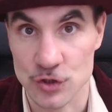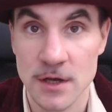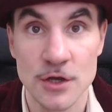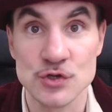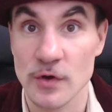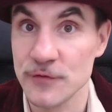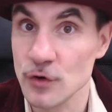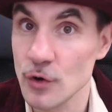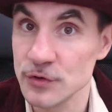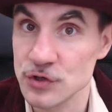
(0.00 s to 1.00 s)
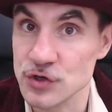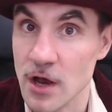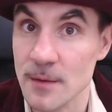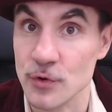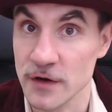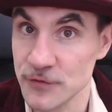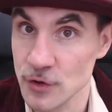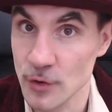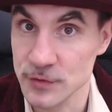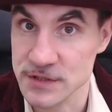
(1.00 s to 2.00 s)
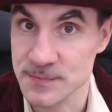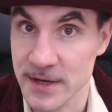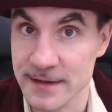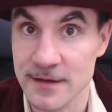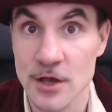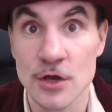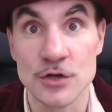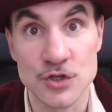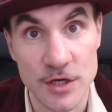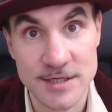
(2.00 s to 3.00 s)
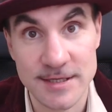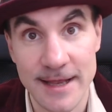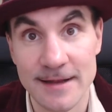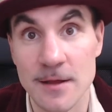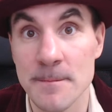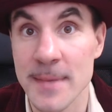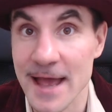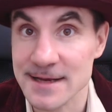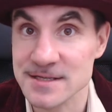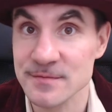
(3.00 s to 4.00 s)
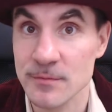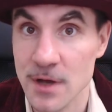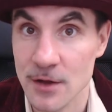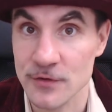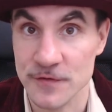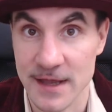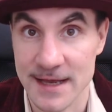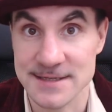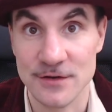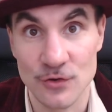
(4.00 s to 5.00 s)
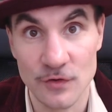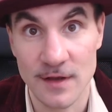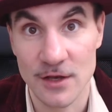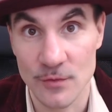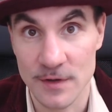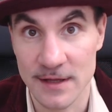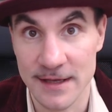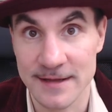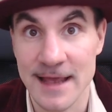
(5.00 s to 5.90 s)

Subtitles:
So if you're going to shop or if you're going to spend, just take the maximum amount of cash that you think you would need